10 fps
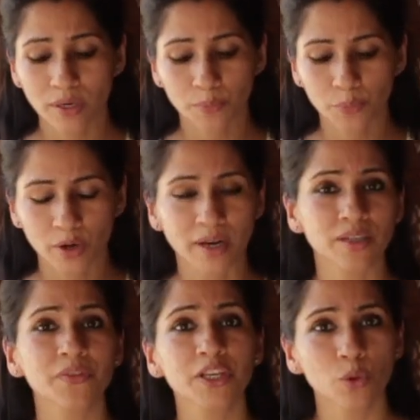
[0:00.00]

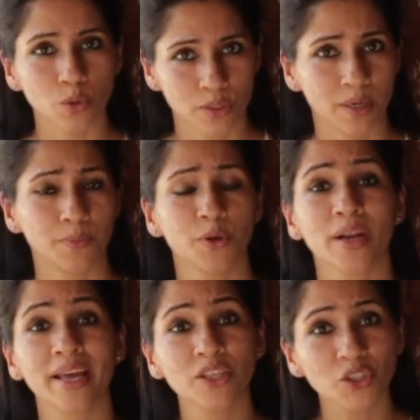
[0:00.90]
productivity goes up, your
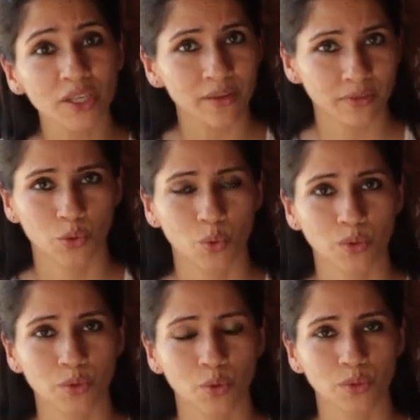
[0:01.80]
energy levels
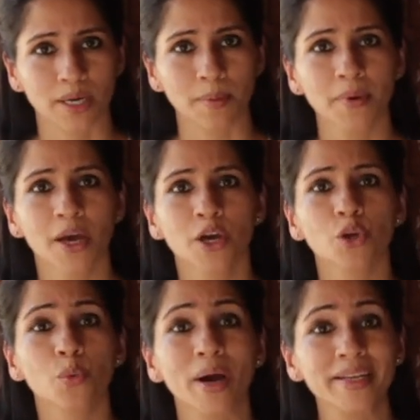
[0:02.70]
goes up,
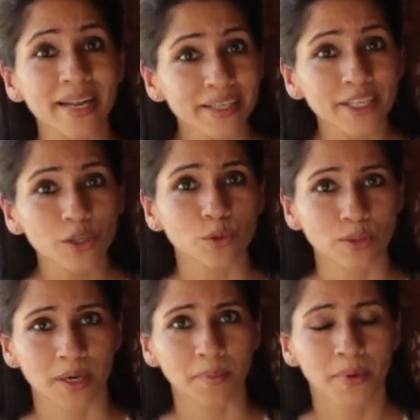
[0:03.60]
your vitality
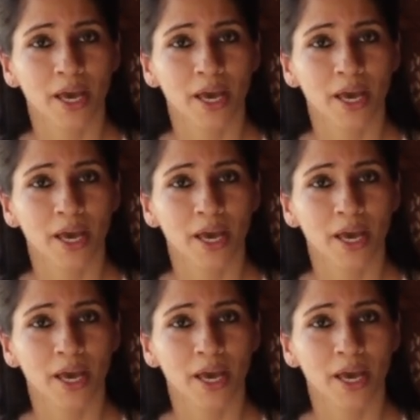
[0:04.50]
goes up.